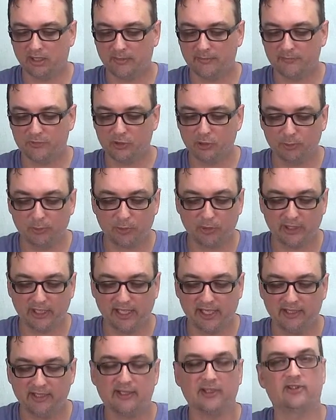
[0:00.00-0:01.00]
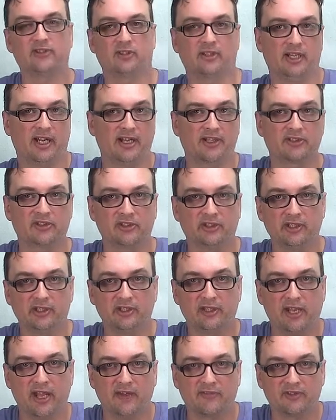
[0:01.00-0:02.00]
2.8 is an
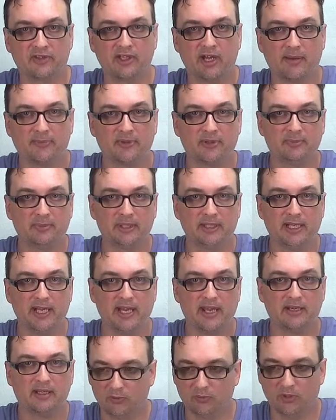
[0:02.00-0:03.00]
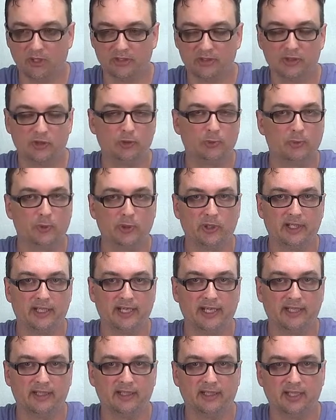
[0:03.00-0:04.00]
excellent f-stop to be at. You want
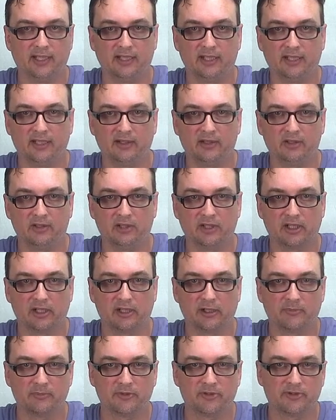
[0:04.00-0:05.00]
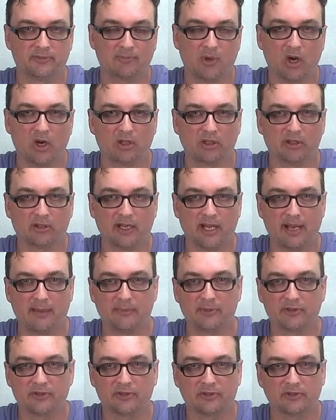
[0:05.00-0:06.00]
2.8 and smaller
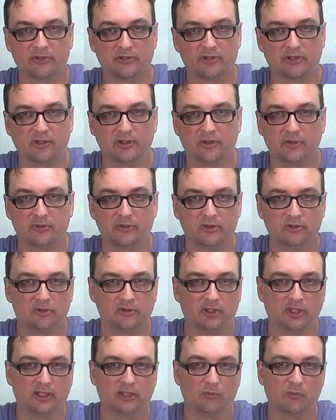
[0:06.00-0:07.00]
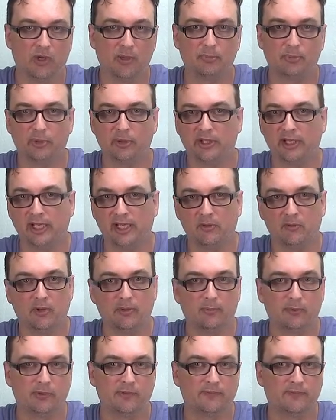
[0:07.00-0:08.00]
aperture, so 1.8,
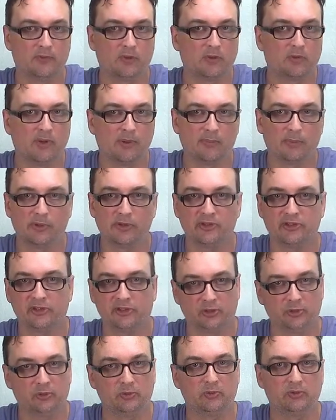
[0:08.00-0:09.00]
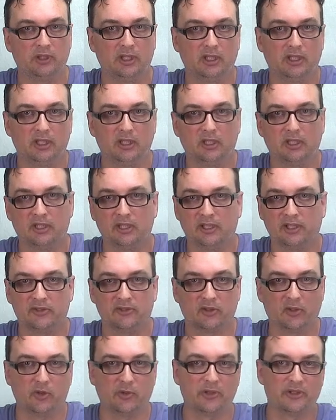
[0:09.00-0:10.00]
1.4, 1.2 is
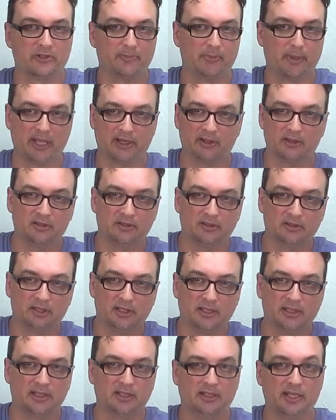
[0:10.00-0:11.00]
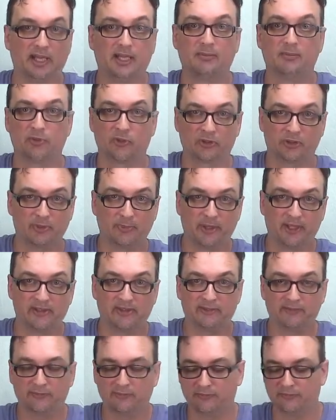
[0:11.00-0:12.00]
always better and more
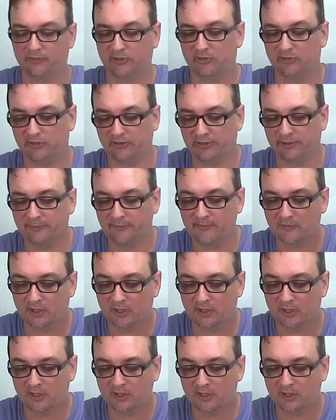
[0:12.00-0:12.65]
expensive usually.